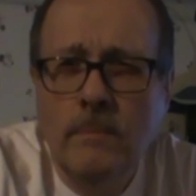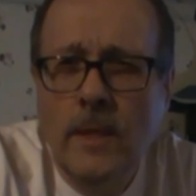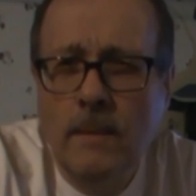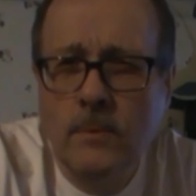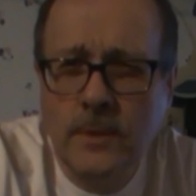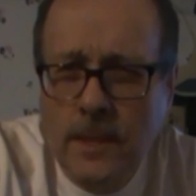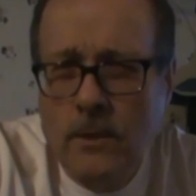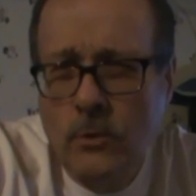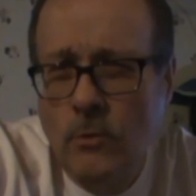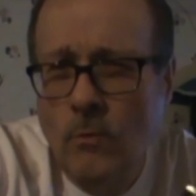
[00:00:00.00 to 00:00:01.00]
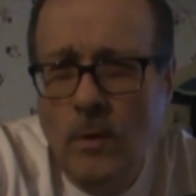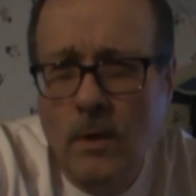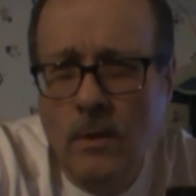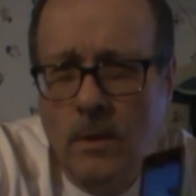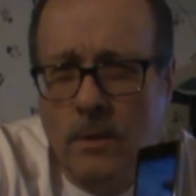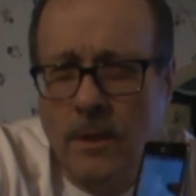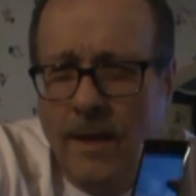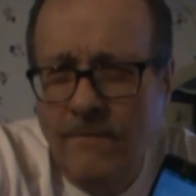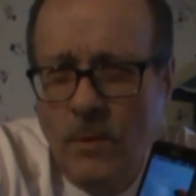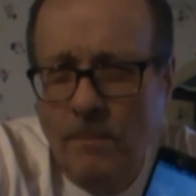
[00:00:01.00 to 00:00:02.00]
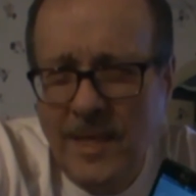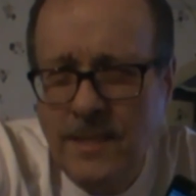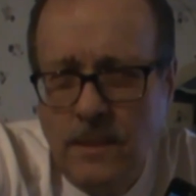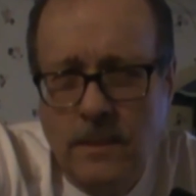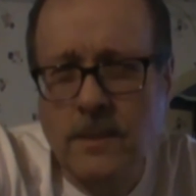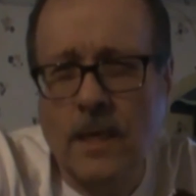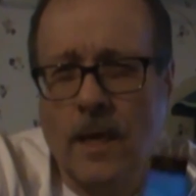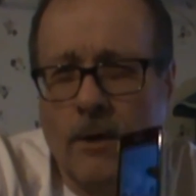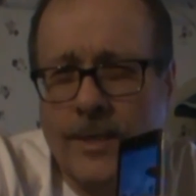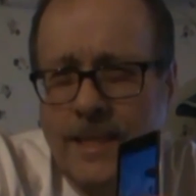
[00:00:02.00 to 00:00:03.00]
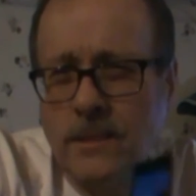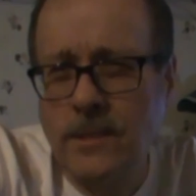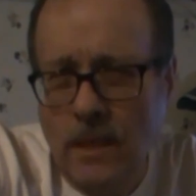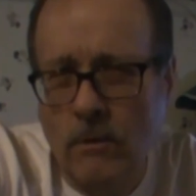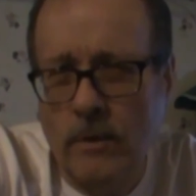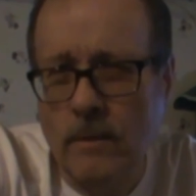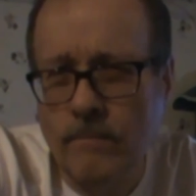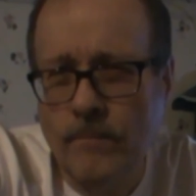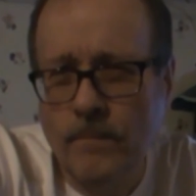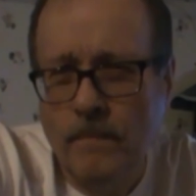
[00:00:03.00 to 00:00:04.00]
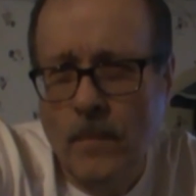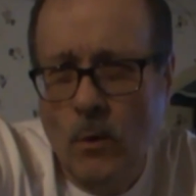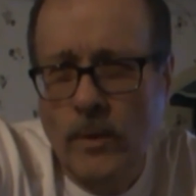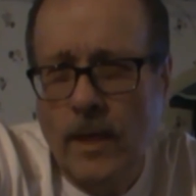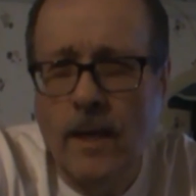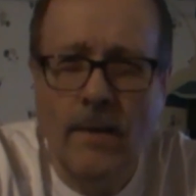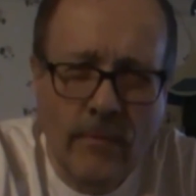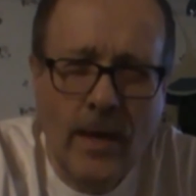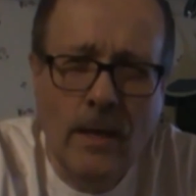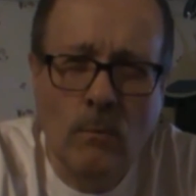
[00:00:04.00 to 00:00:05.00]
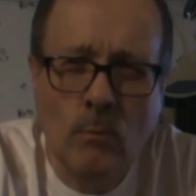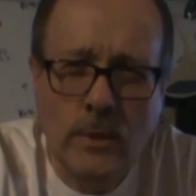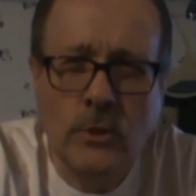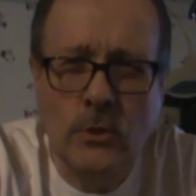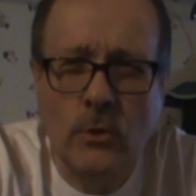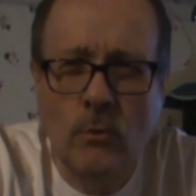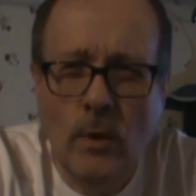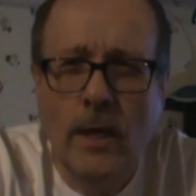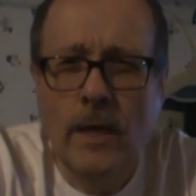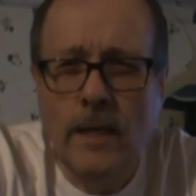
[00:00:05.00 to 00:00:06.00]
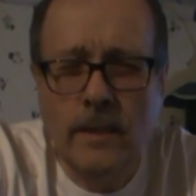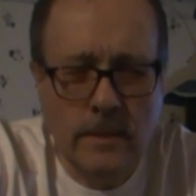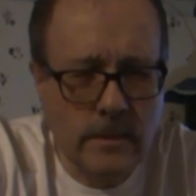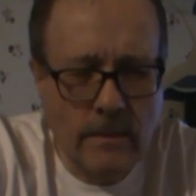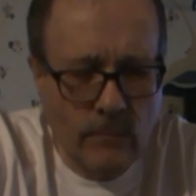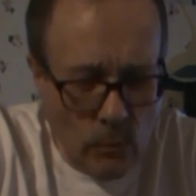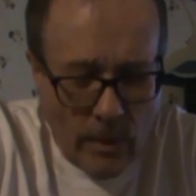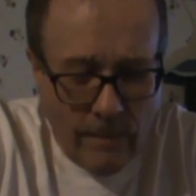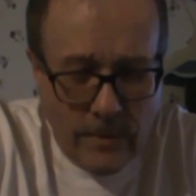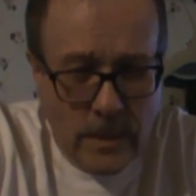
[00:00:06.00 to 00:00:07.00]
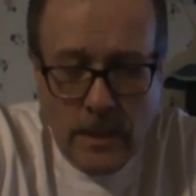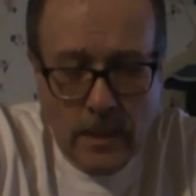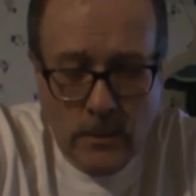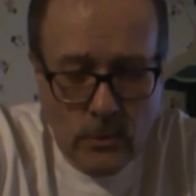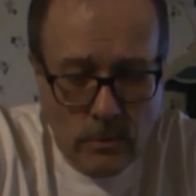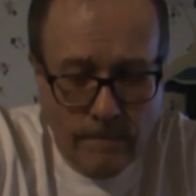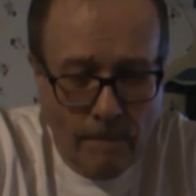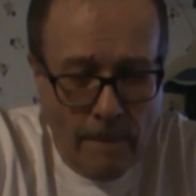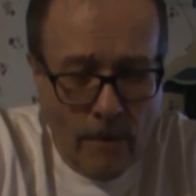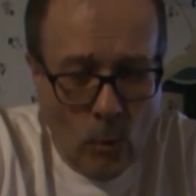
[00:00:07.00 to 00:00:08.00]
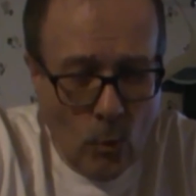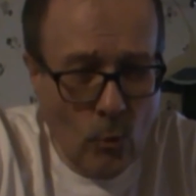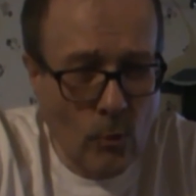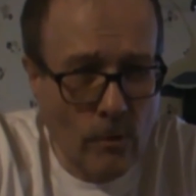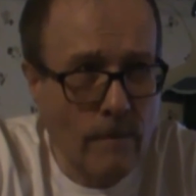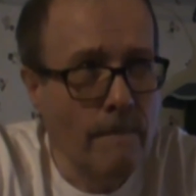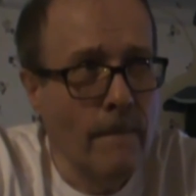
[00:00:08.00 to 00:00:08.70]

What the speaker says: to be able to tell you a lot of the basics on how to get started. Okay, and then what you do is if you have a teenager or